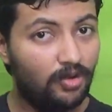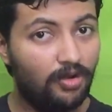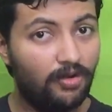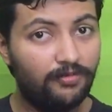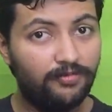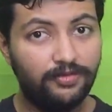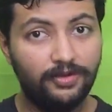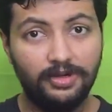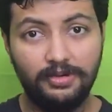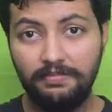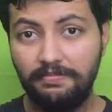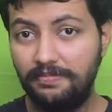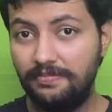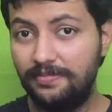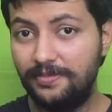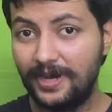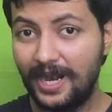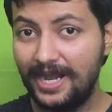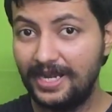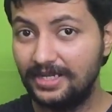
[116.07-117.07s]
of
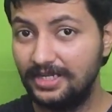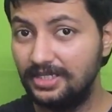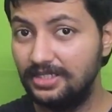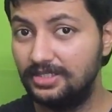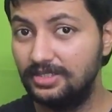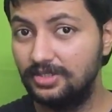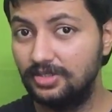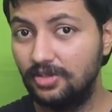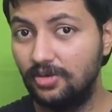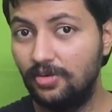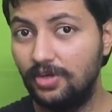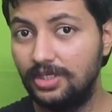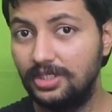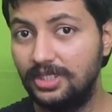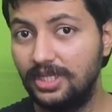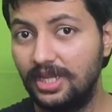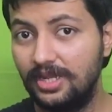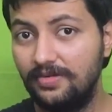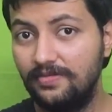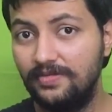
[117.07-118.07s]
brightness is over
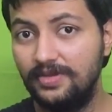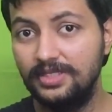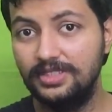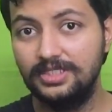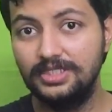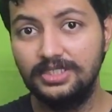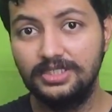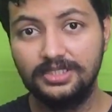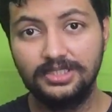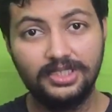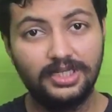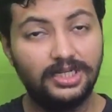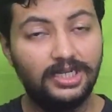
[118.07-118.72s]
there, which is